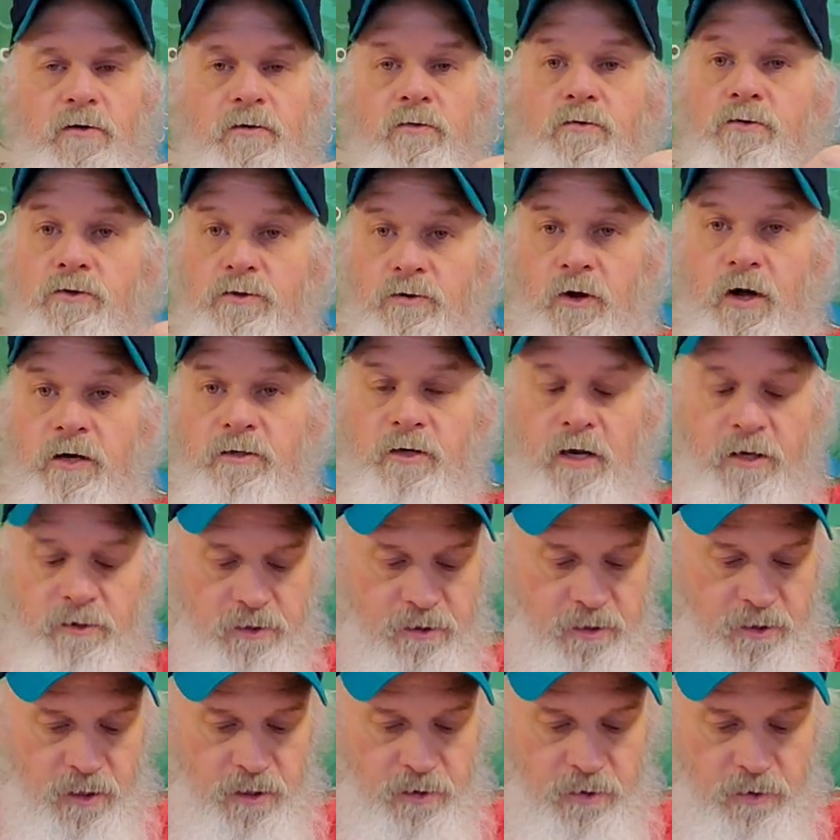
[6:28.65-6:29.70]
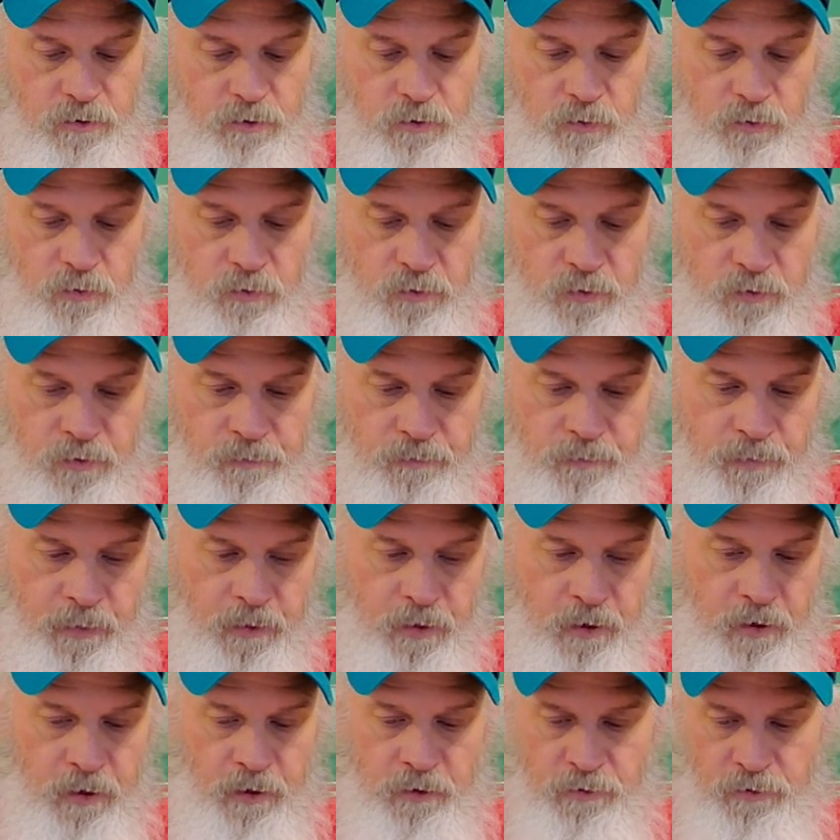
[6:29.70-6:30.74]
So that's actually kind of cool.
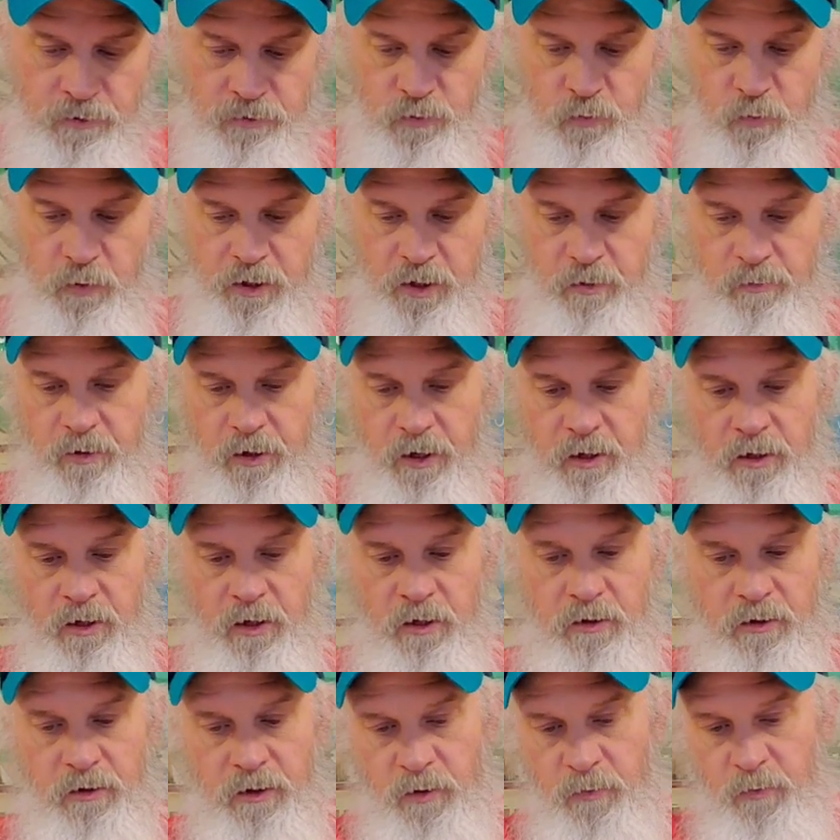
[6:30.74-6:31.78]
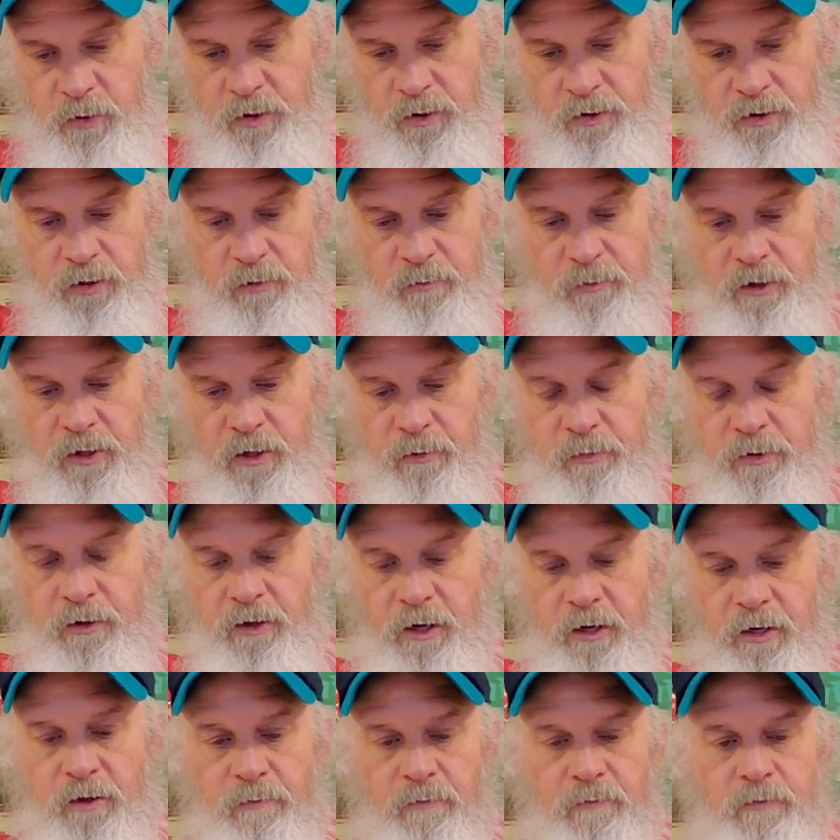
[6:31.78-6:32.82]
Just the way you can
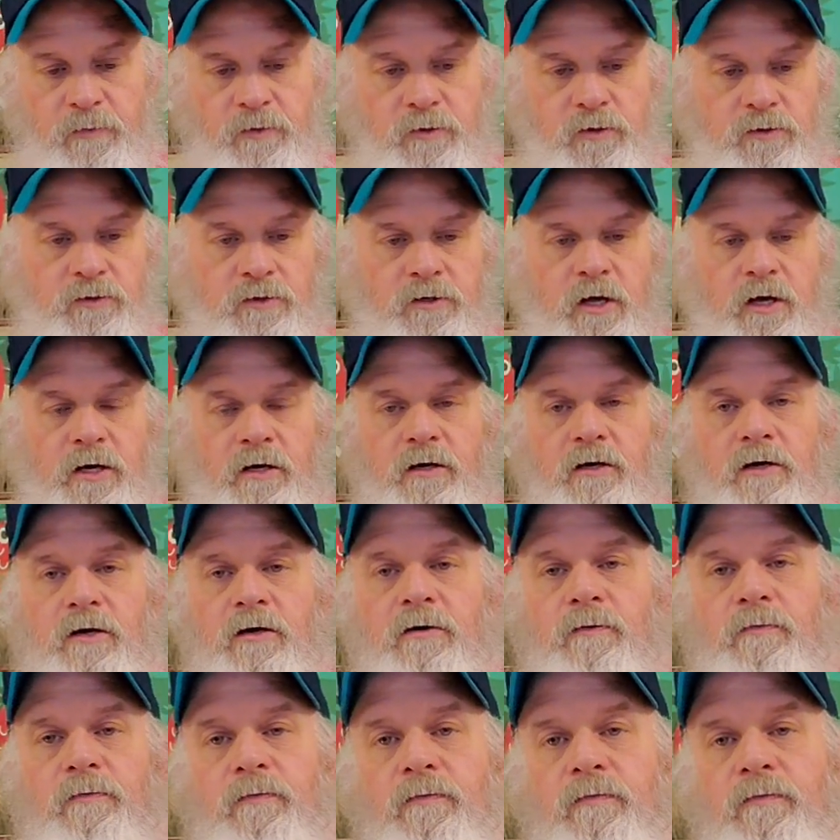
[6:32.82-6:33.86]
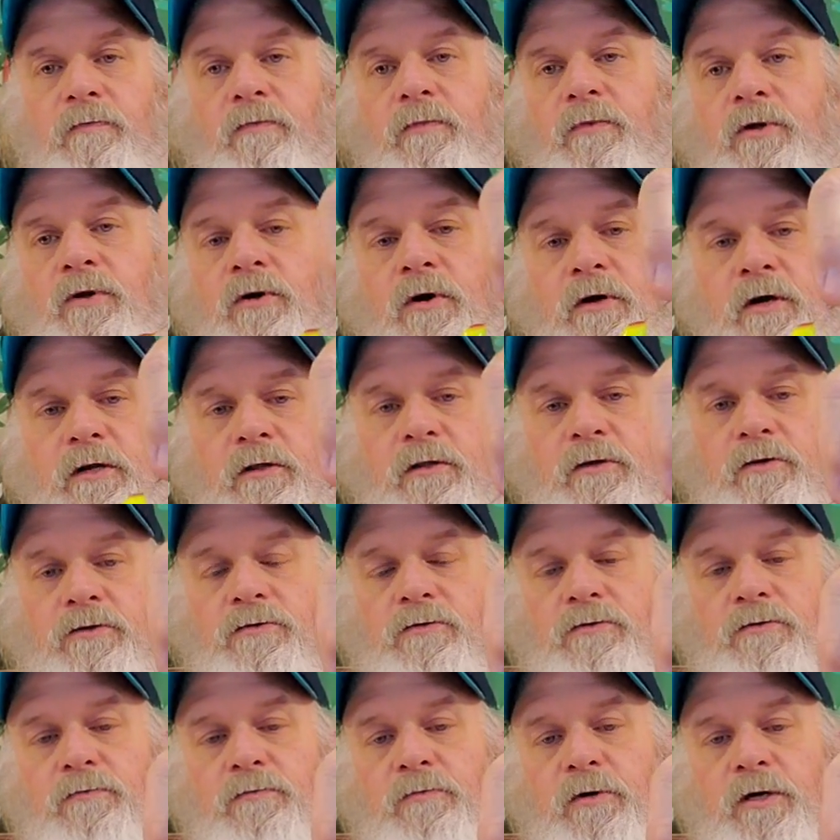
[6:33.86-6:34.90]
manipulate them. Just like, you know, I got
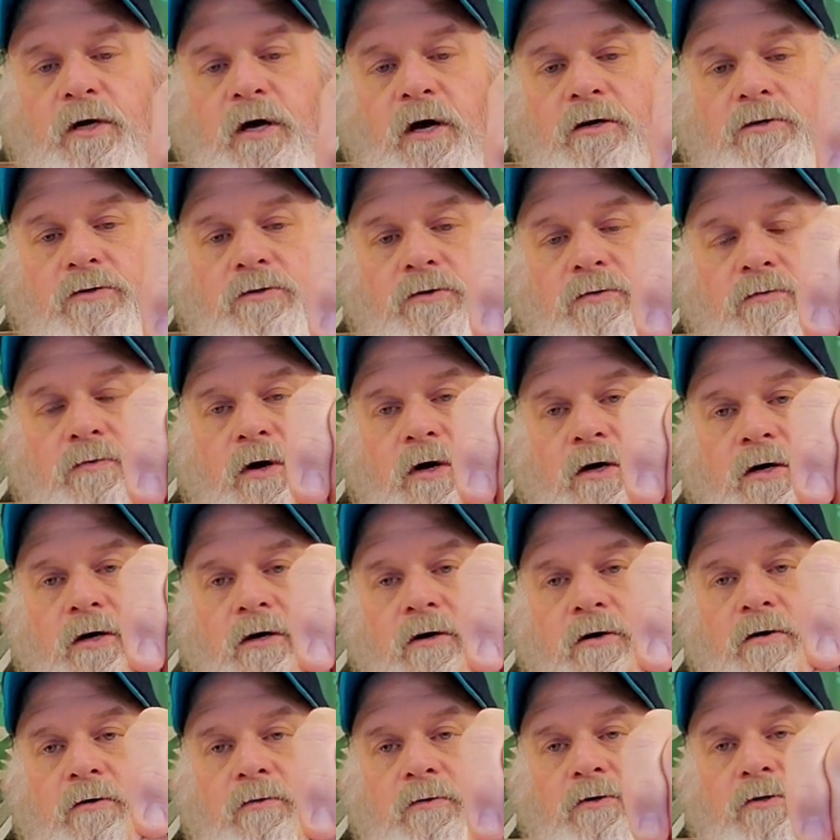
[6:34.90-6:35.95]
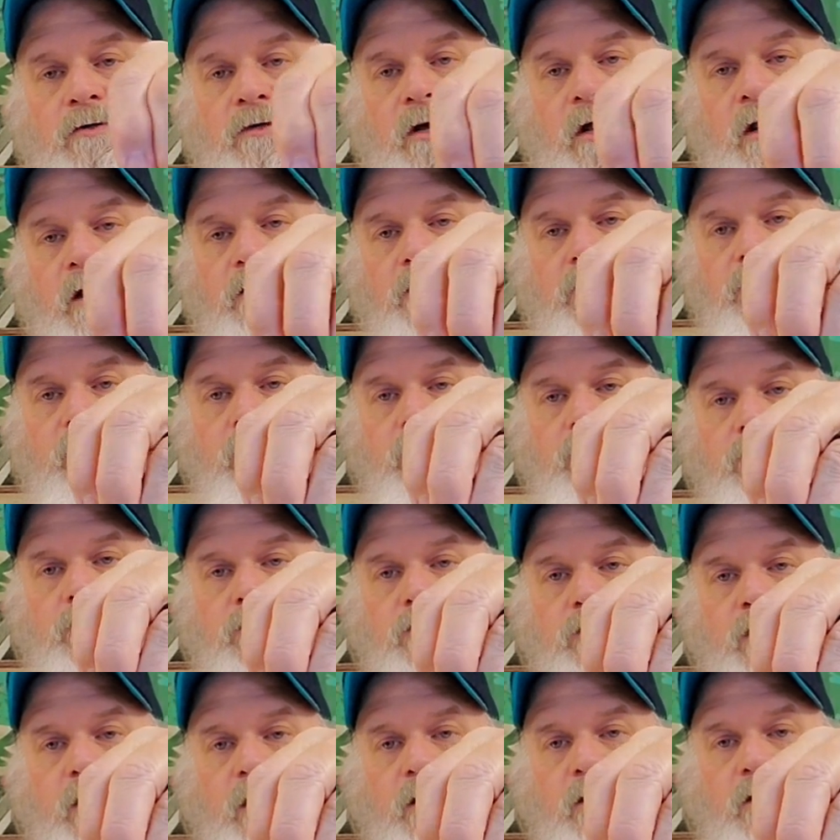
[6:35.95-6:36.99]
this Picasso right here, which is kind of like a citrus
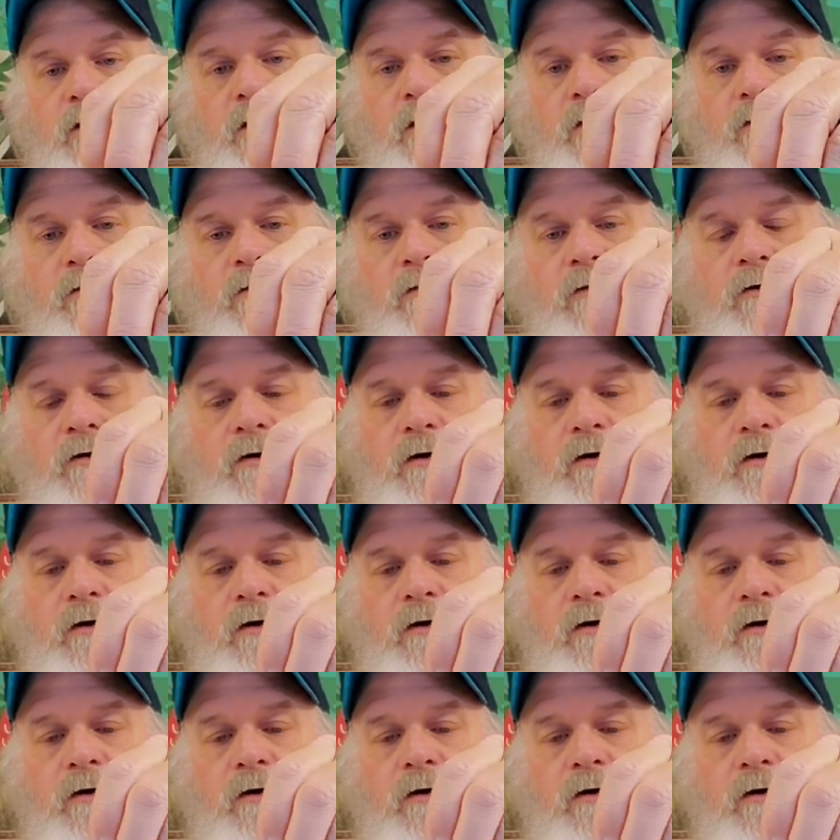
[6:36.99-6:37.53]
shad color.